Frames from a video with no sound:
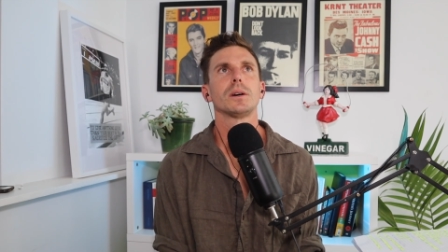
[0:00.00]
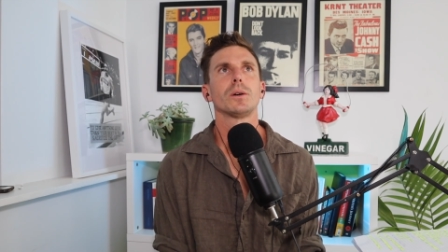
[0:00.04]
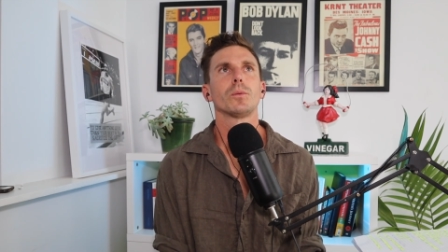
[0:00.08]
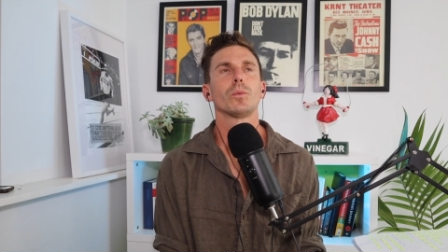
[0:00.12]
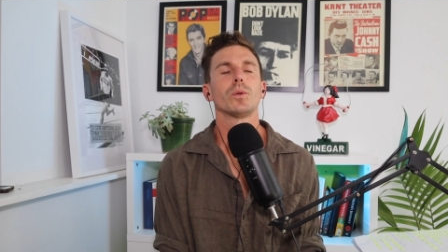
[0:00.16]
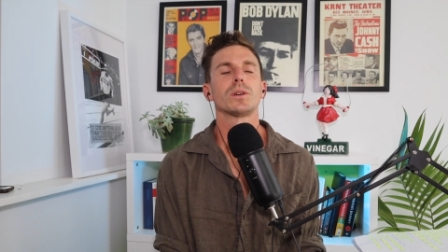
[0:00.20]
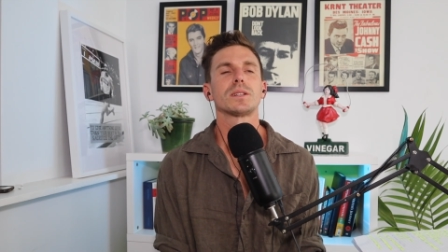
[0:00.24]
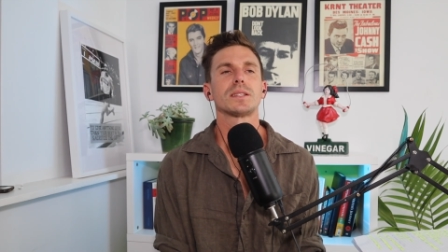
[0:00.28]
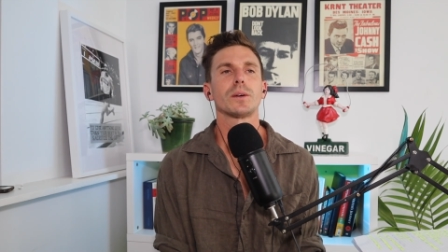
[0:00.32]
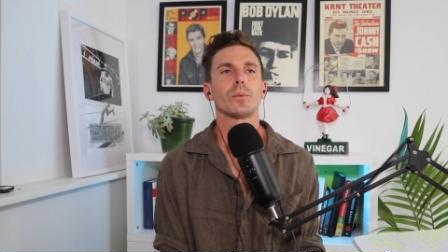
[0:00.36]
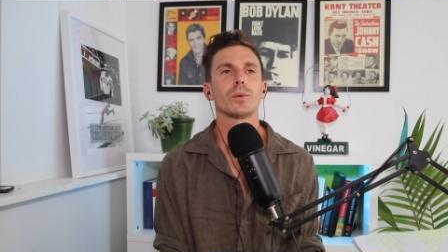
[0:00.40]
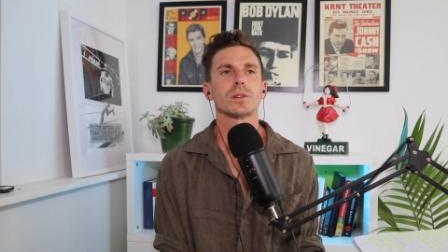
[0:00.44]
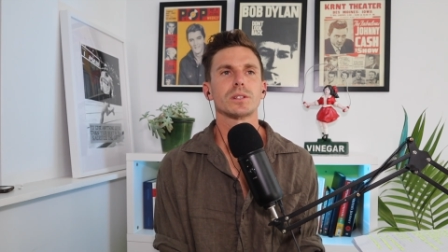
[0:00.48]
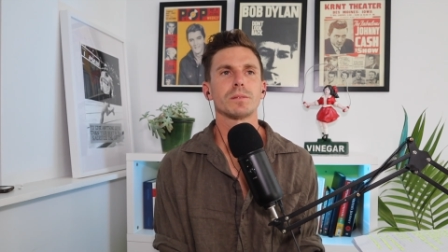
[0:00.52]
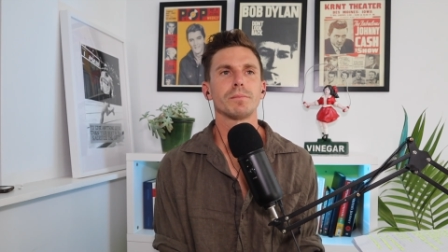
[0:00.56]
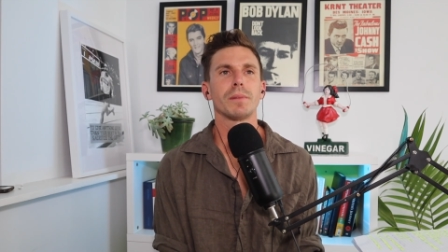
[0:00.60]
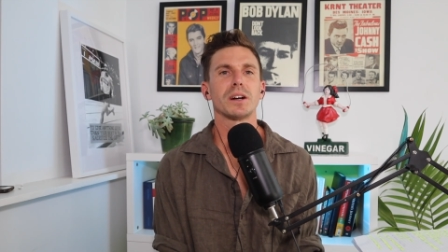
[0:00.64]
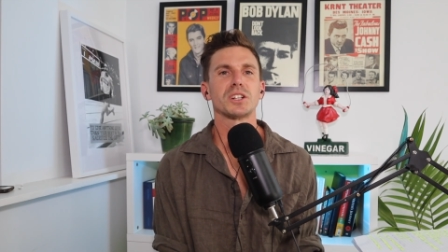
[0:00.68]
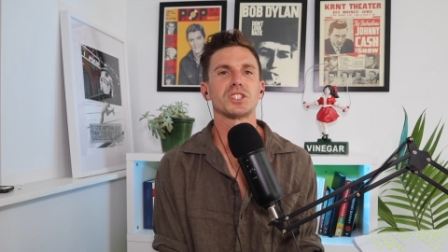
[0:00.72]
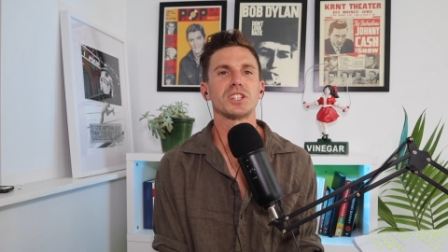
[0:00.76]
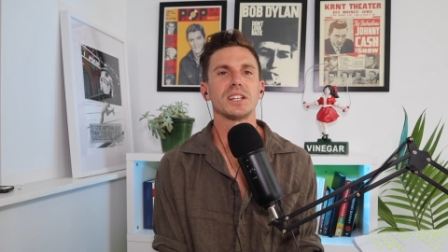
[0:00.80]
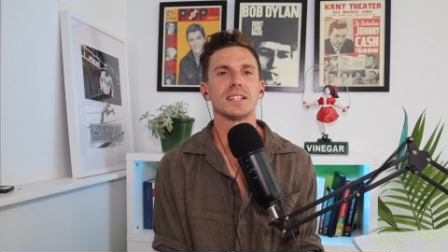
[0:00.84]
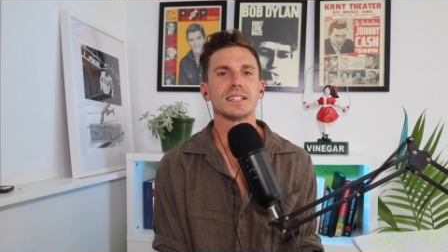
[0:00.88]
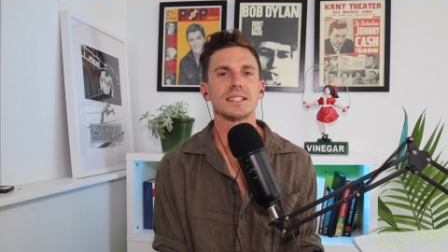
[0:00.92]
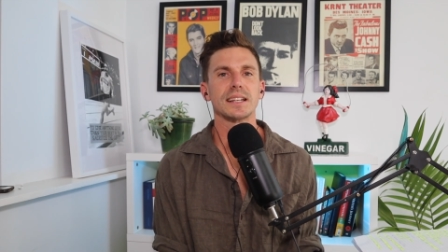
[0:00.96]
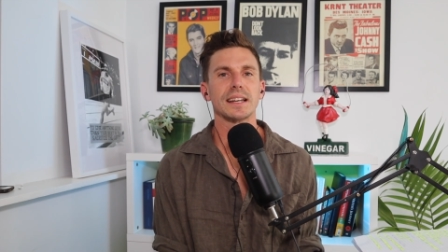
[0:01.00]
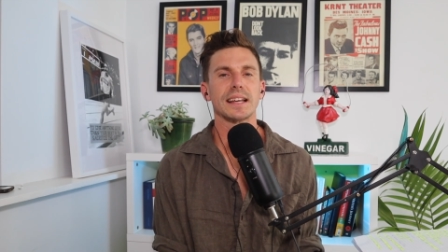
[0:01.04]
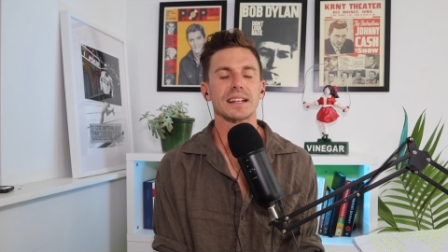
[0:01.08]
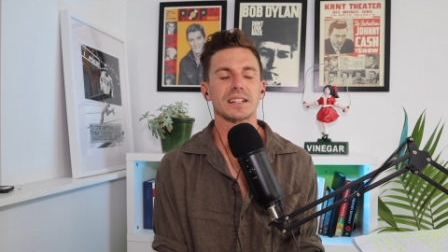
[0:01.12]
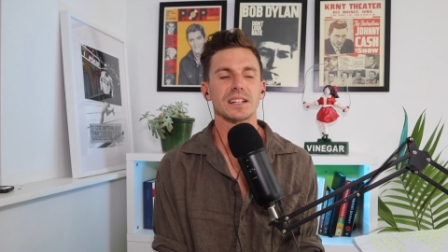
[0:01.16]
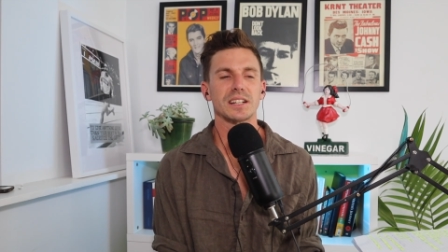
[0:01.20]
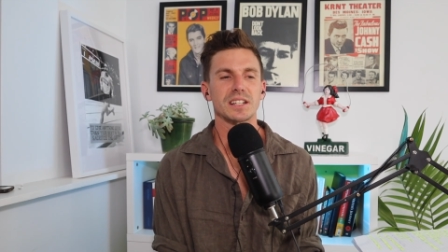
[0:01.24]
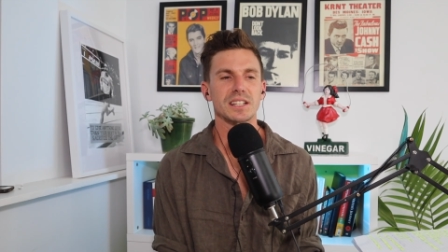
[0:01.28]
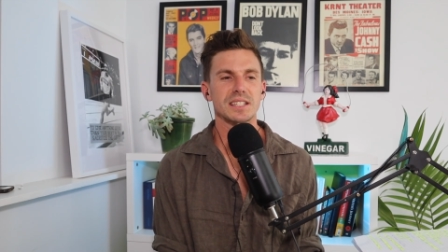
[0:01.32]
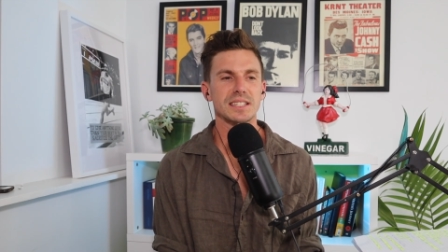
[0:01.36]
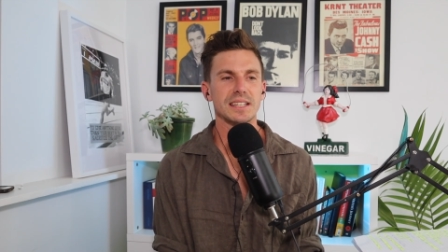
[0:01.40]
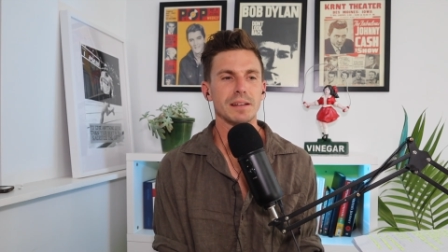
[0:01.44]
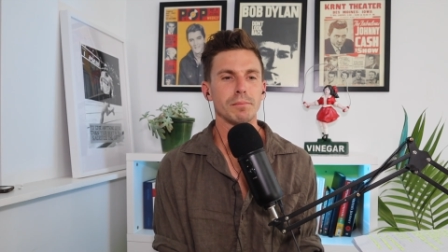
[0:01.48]
was there wasn't much intellect. I
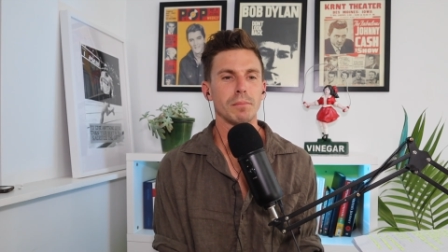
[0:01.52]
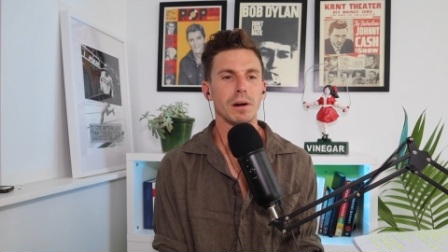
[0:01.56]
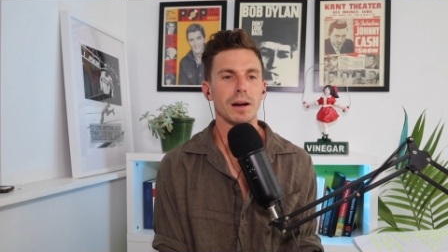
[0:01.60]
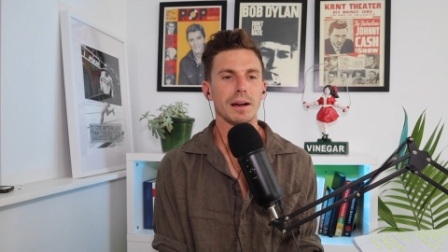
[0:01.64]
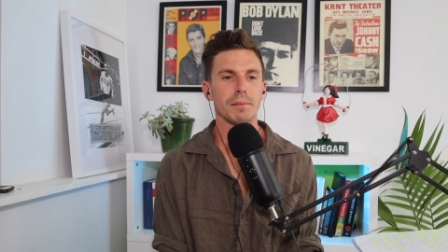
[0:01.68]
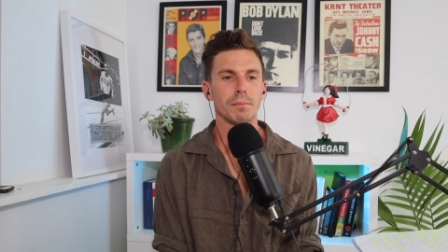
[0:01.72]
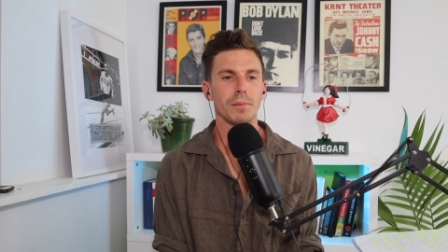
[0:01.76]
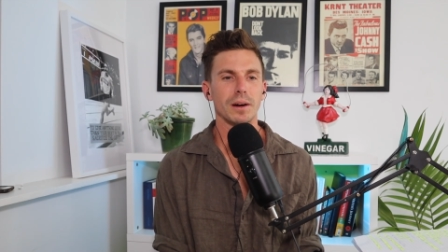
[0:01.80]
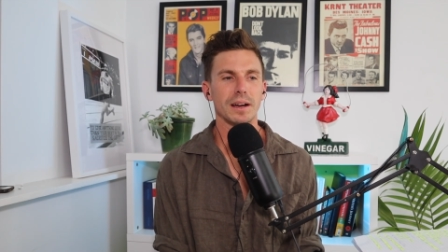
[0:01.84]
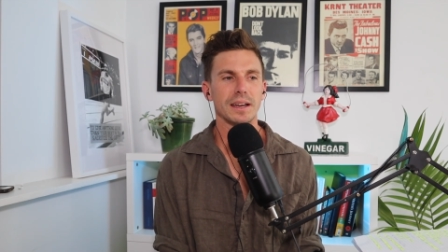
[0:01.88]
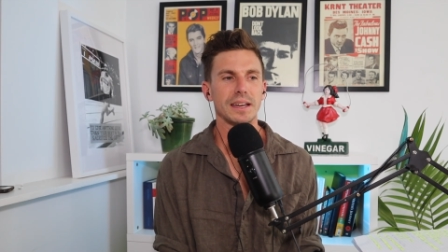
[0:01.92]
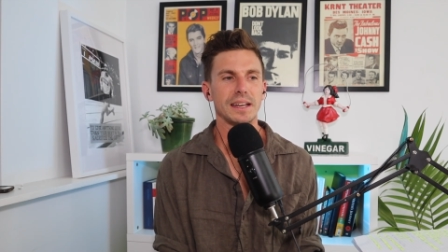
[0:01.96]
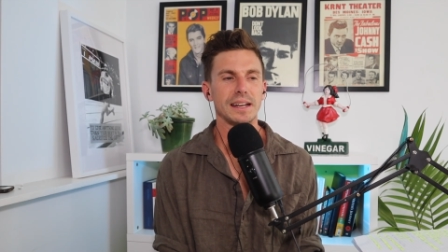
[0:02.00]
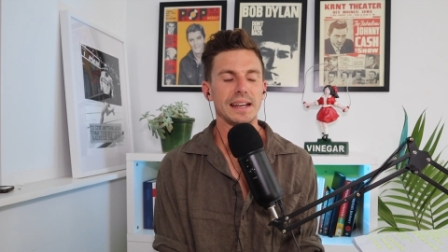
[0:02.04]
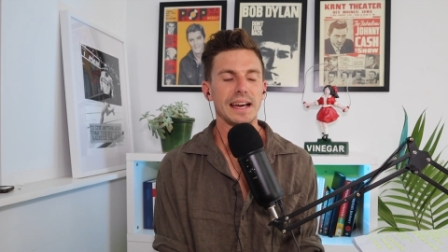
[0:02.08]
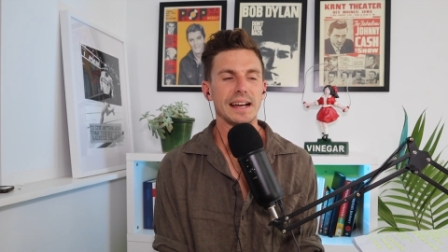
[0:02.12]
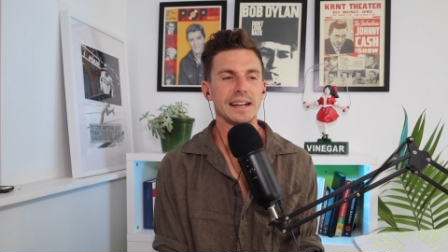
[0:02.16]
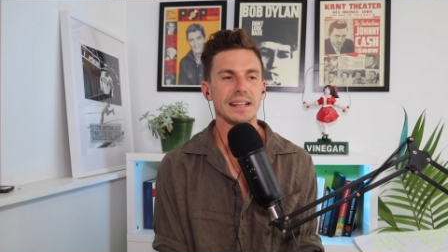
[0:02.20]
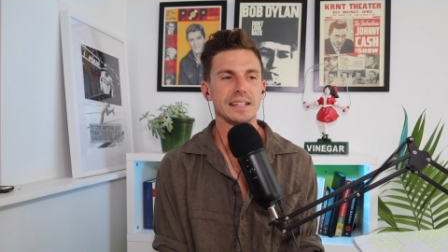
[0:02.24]
just said my, my kid had